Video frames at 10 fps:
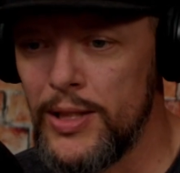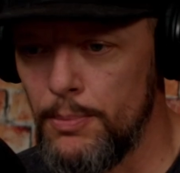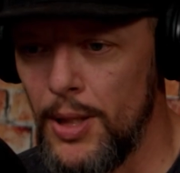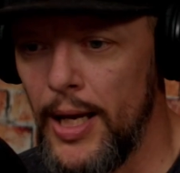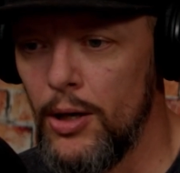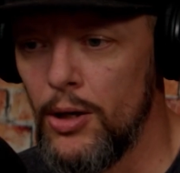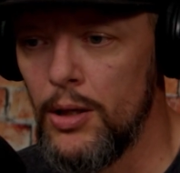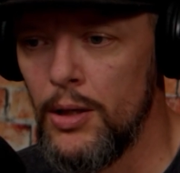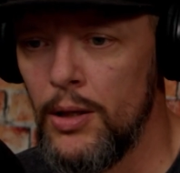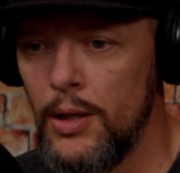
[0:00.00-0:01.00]
as a player,
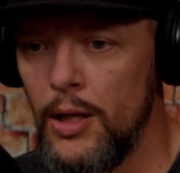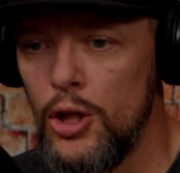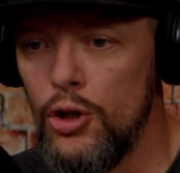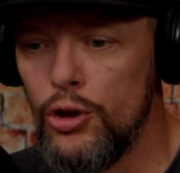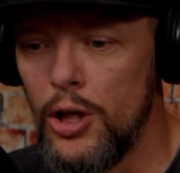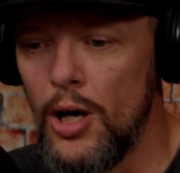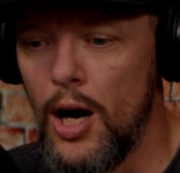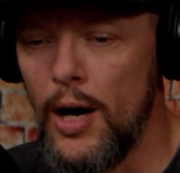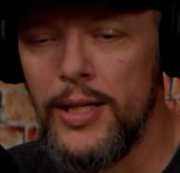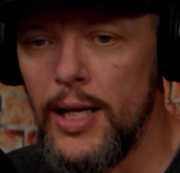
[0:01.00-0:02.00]
you should.
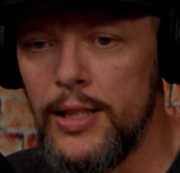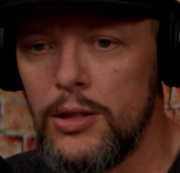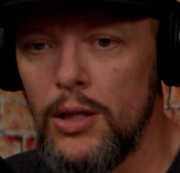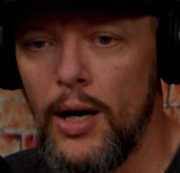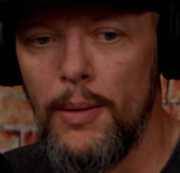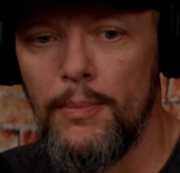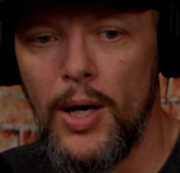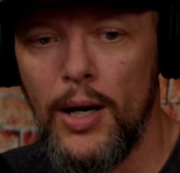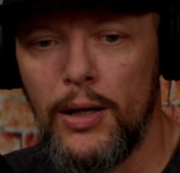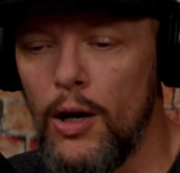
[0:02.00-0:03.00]
It's
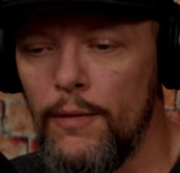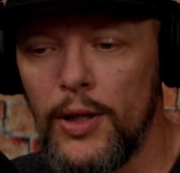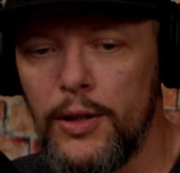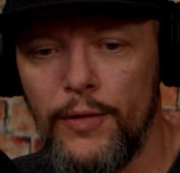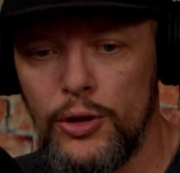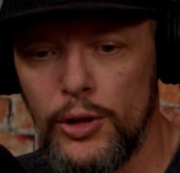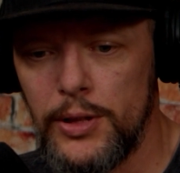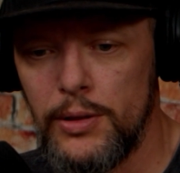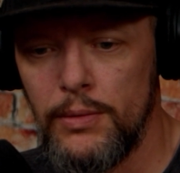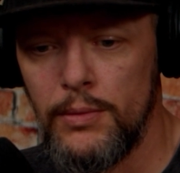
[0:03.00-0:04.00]
conflict of
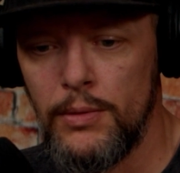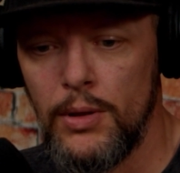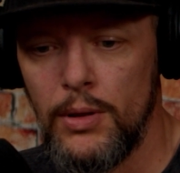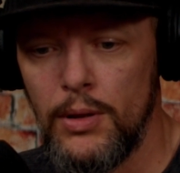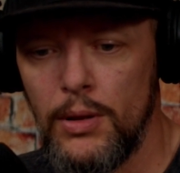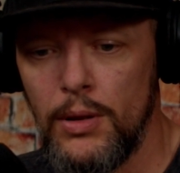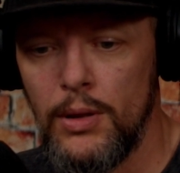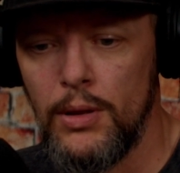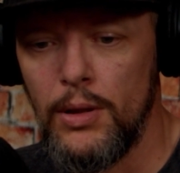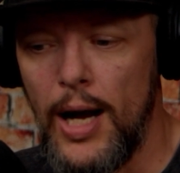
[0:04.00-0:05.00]
interest.
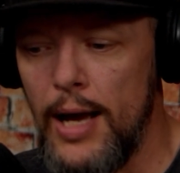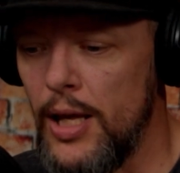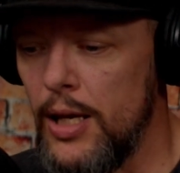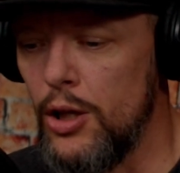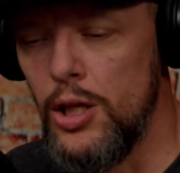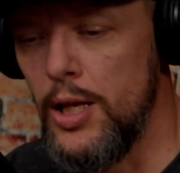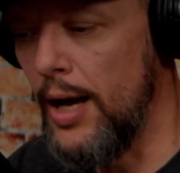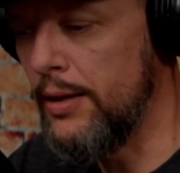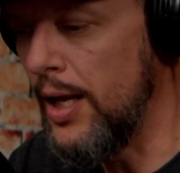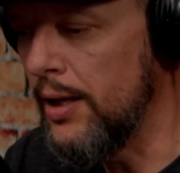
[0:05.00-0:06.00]
I
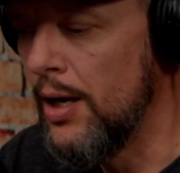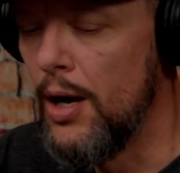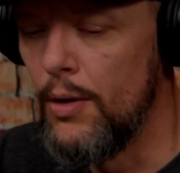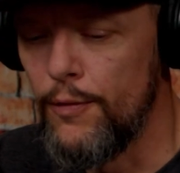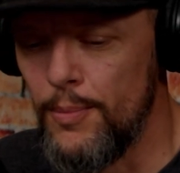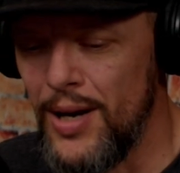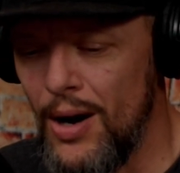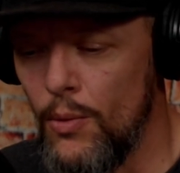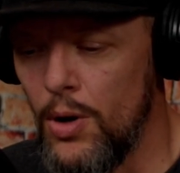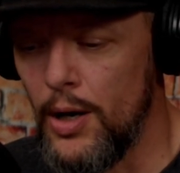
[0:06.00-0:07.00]
think from
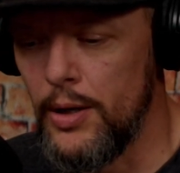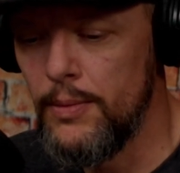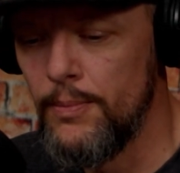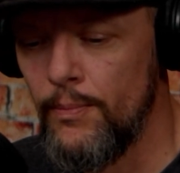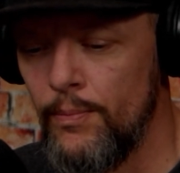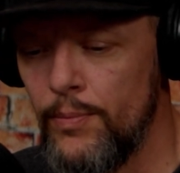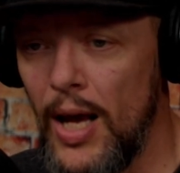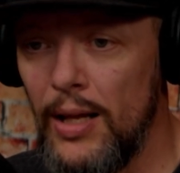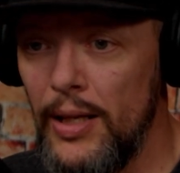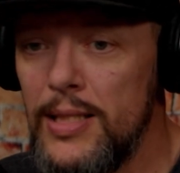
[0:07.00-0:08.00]
now on,
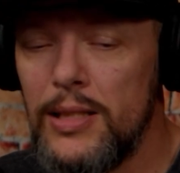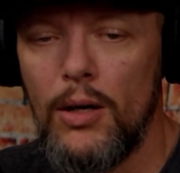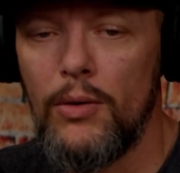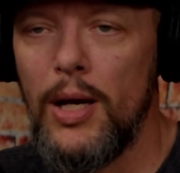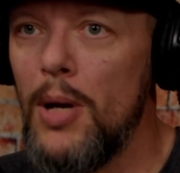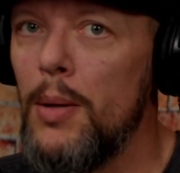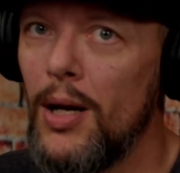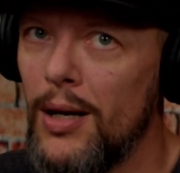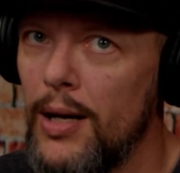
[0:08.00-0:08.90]
at least, okay, maybe not